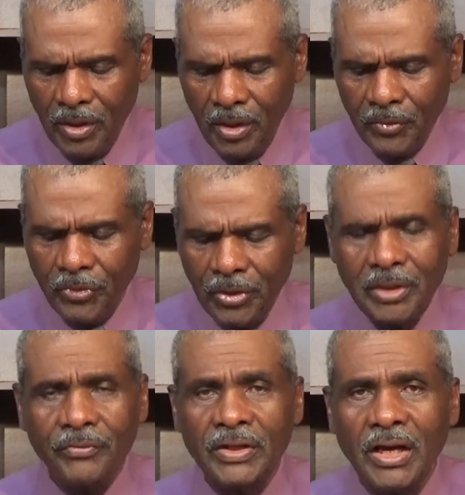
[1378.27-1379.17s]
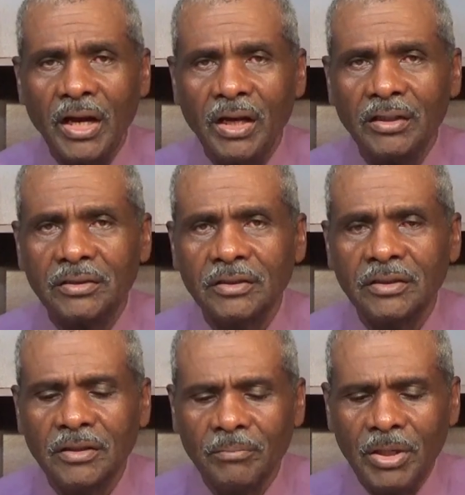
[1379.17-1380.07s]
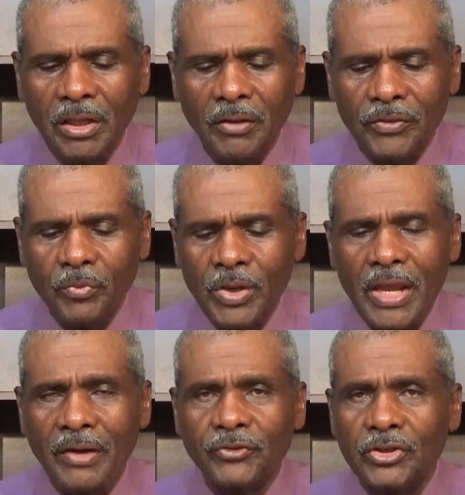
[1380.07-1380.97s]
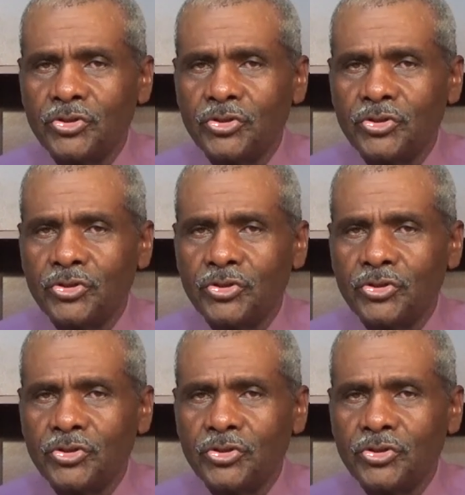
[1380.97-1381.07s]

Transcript: the living God. Beloved, we have to